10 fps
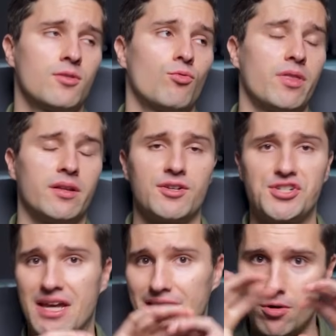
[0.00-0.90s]
with
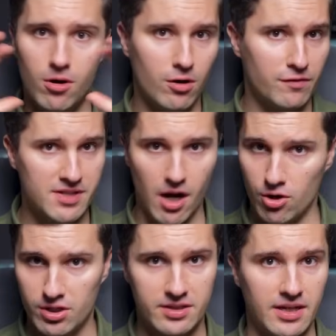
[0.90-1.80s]
understanding all of its
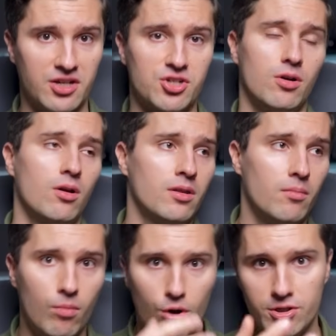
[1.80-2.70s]
architecture, all the
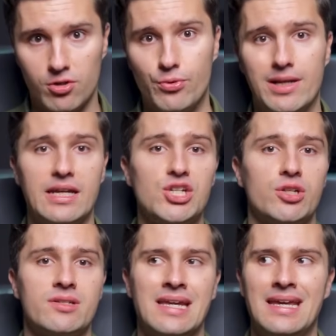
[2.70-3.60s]
module
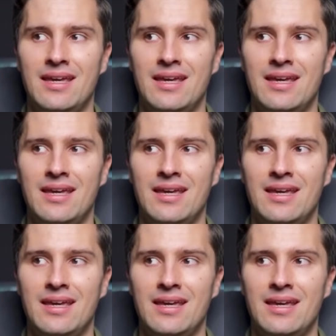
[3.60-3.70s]
relations,